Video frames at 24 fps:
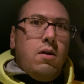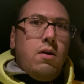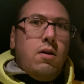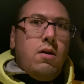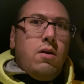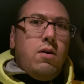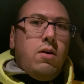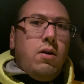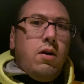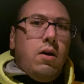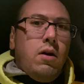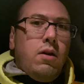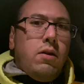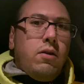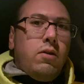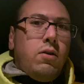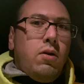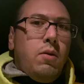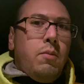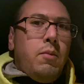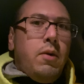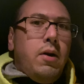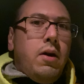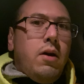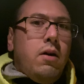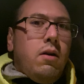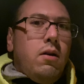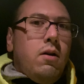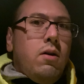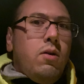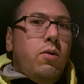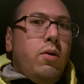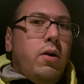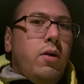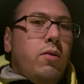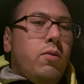Okay, so I'm making a
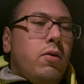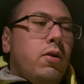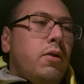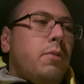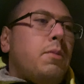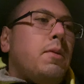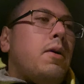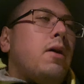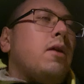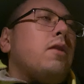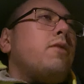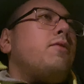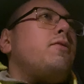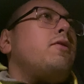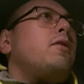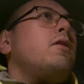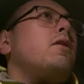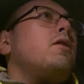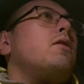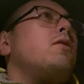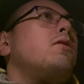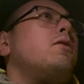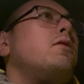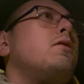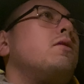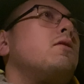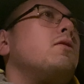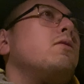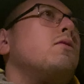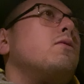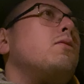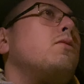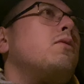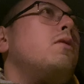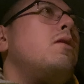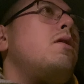quick response video
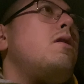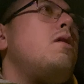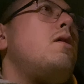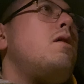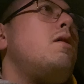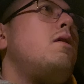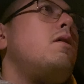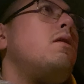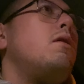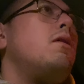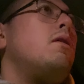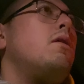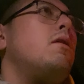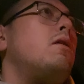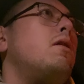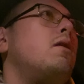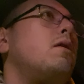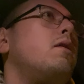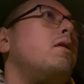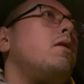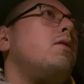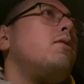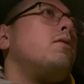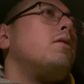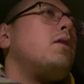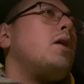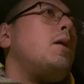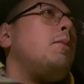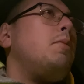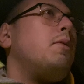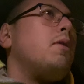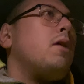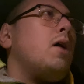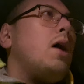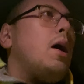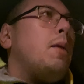to, I think there's a
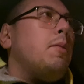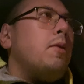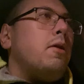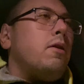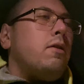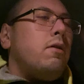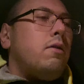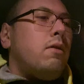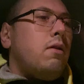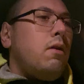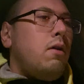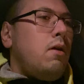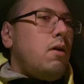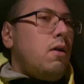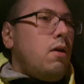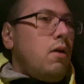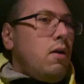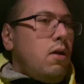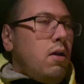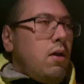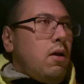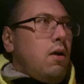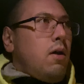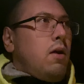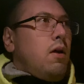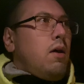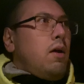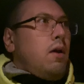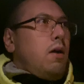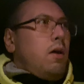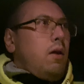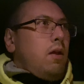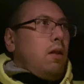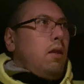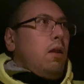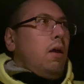couple comments
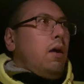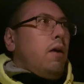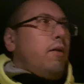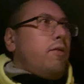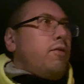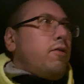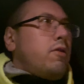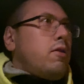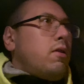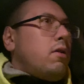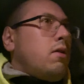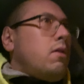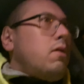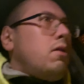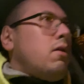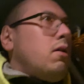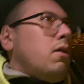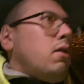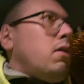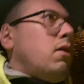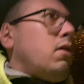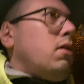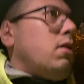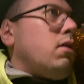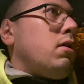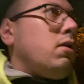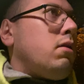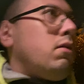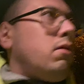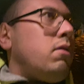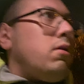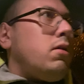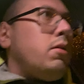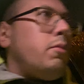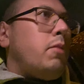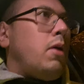left
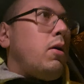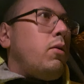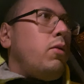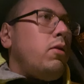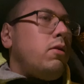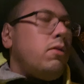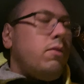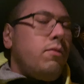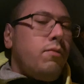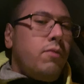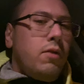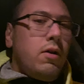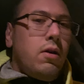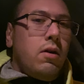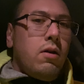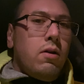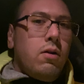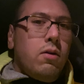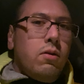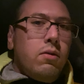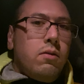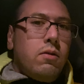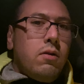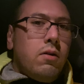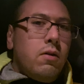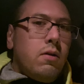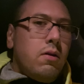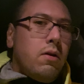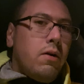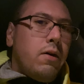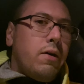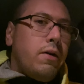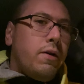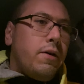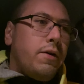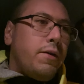on some of my recent videos.
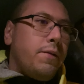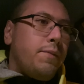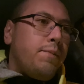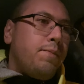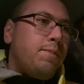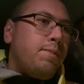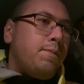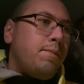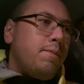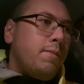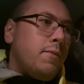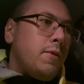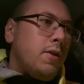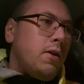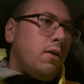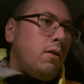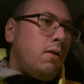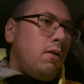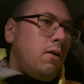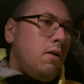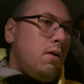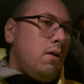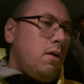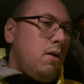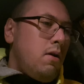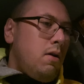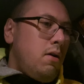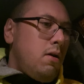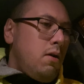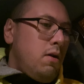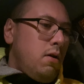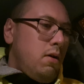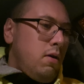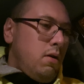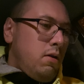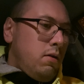So
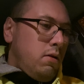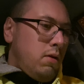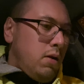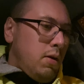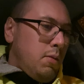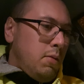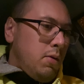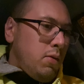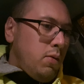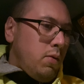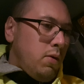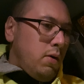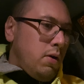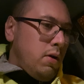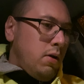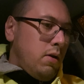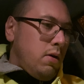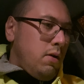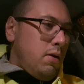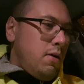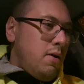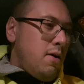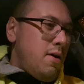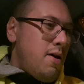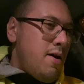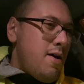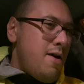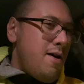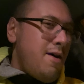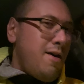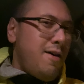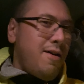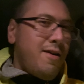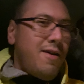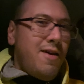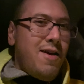number one,
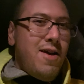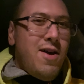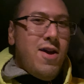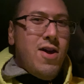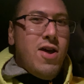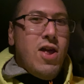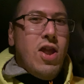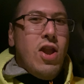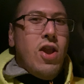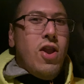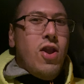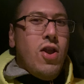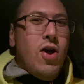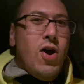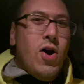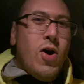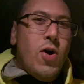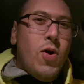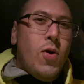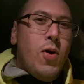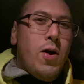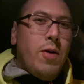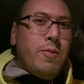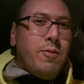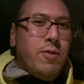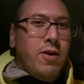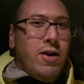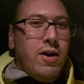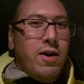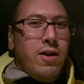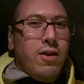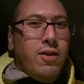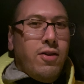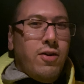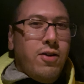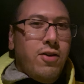no, I'm
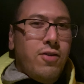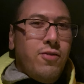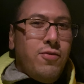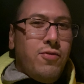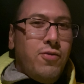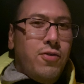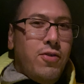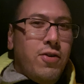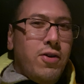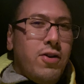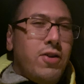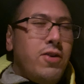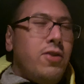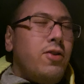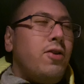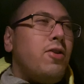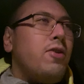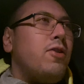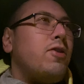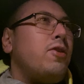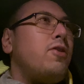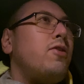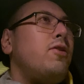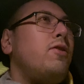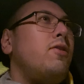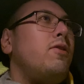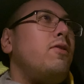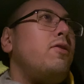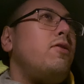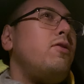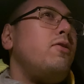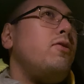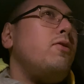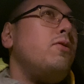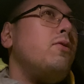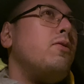not looking forward to
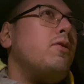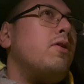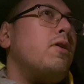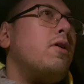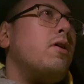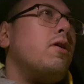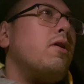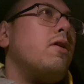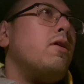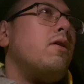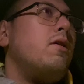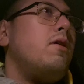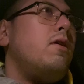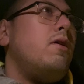or